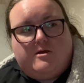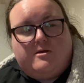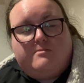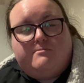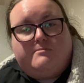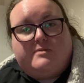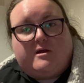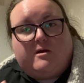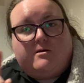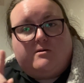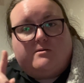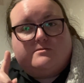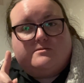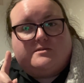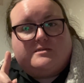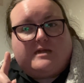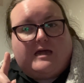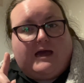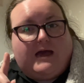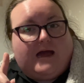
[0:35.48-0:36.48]

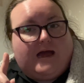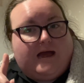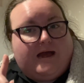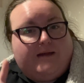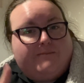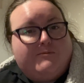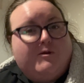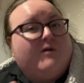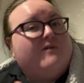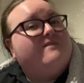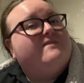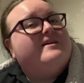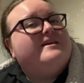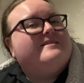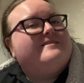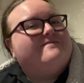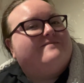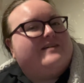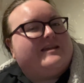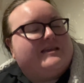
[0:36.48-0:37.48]
because I'm not
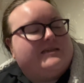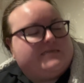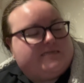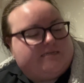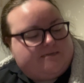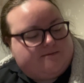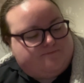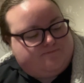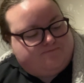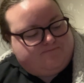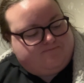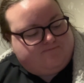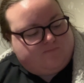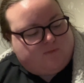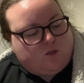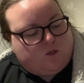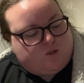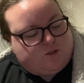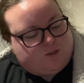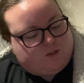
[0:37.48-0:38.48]
feeling fantasy.
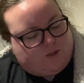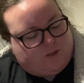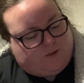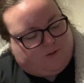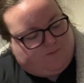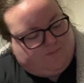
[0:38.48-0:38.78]
So